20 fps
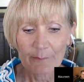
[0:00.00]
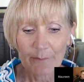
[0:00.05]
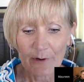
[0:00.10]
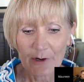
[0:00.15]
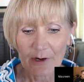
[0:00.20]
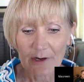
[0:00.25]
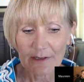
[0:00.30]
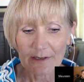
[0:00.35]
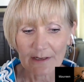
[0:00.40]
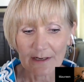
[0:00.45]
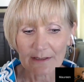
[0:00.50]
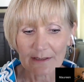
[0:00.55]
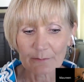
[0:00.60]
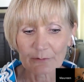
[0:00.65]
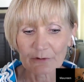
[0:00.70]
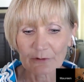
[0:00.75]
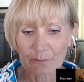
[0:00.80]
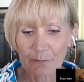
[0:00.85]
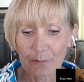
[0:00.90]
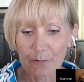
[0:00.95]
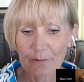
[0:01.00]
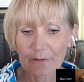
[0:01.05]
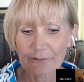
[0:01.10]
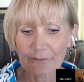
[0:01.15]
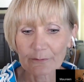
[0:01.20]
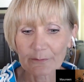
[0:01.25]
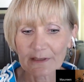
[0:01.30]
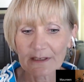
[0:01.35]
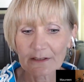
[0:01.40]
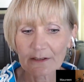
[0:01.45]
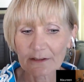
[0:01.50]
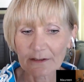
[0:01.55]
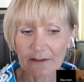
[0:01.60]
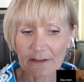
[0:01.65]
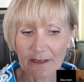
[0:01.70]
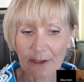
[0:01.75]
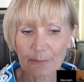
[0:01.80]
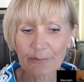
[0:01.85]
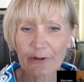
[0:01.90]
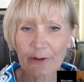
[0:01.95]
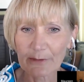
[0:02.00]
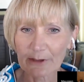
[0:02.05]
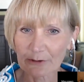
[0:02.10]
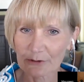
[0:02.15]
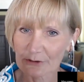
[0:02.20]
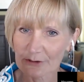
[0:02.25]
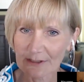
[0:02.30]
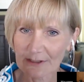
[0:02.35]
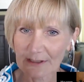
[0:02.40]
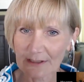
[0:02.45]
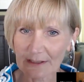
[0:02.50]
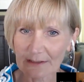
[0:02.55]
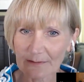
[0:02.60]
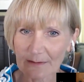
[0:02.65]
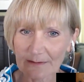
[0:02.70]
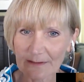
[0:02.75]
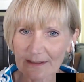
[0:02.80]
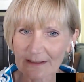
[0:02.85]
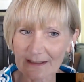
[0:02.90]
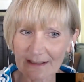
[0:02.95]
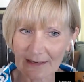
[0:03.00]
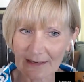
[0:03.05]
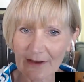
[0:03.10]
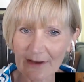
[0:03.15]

but it was important for me to help them understand